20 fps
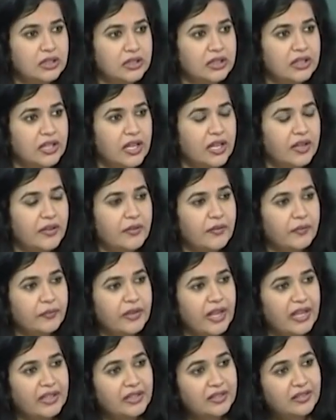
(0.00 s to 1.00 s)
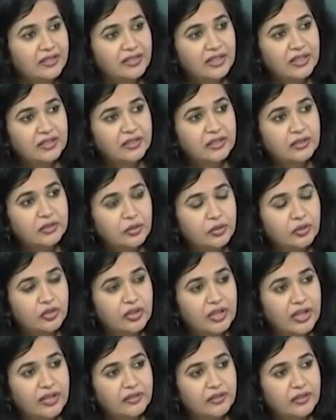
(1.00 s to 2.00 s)
yeah, and it is set in
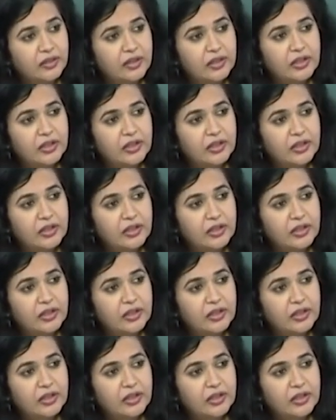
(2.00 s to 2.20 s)
Gujarat.